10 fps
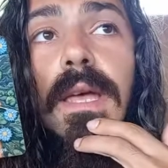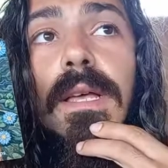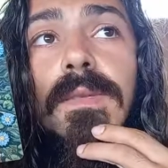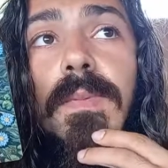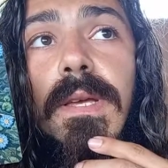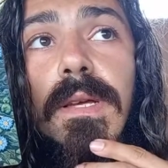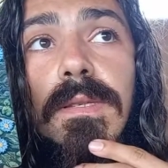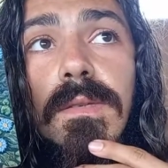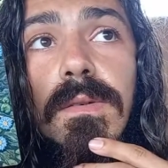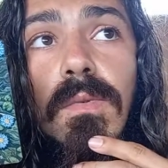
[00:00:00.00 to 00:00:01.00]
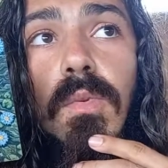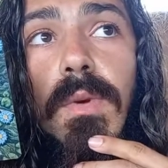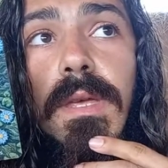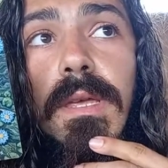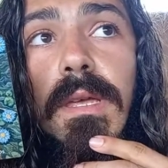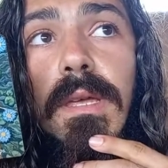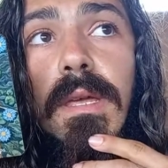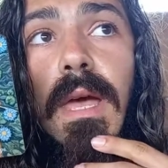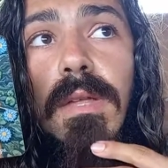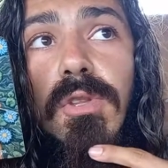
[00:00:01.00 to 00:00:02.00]
is because we
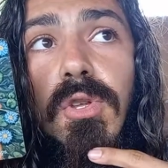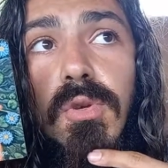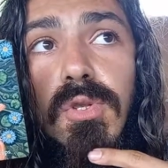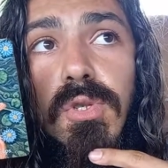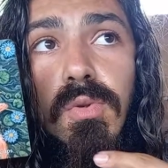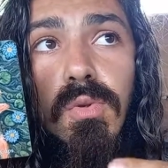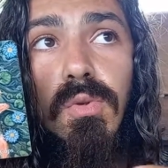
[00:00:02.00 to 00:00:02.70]
got used to